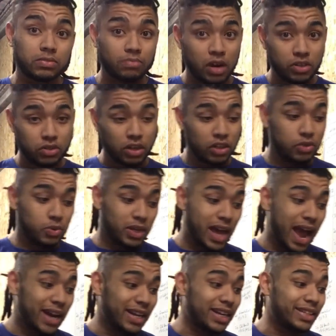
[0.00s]
much strength as we
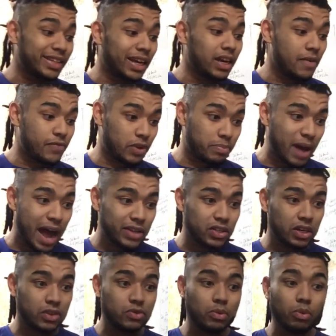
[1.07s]
can in a deadlifting
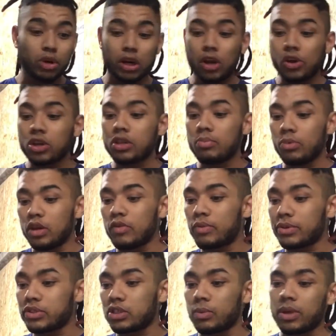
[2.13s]
pattern is we want to look at the
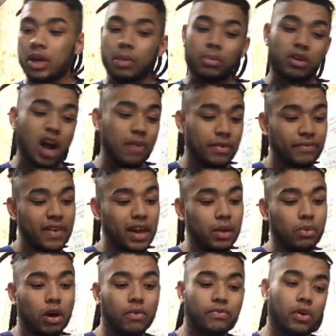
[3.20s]
movements that we can recover fairly
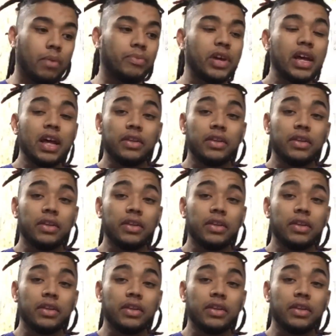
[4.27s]
well from,